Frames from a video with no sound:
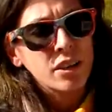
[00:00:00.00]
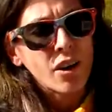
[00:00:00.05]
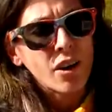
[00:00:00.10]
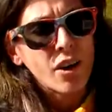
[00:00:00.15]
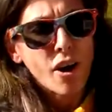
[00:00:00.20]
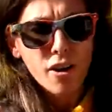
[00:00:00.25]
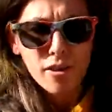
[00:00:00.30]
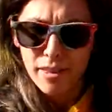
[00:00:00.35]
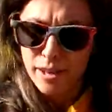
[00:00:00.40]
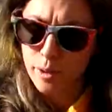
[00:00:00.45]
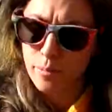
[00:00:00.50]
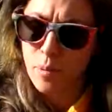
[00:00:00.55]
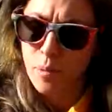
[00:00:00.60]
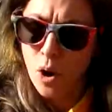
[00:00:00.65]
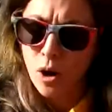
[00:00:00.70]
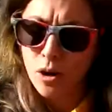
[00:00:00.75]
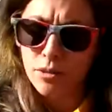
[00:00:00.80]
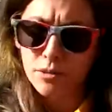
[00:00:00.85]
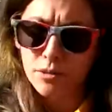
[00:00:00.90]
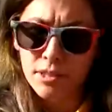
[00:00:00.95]
Are there
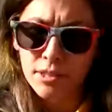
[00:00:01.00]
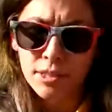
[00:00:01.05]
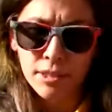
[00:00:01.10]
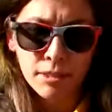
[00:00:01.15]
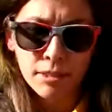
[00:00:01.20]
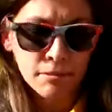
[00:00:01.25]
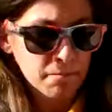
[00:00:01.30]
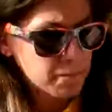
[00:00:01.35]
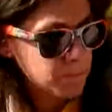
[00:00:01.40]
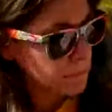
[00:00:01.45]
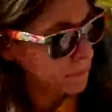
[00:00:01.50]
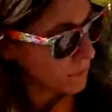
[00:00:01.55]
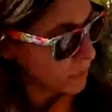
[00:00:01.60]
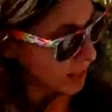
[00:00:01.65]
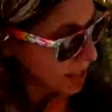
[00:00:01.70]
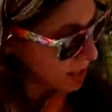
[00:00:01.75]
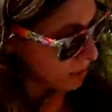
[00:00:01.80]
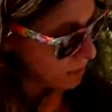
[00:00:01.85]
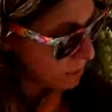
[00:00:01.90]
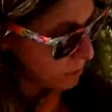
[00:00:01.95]
parts?
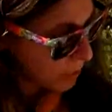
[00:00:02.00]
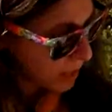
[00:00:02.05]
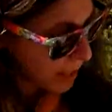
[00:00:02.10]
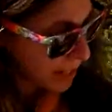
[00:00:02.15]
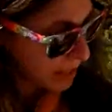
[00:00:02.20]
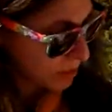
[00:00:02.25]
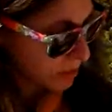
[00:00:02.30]
Well, when I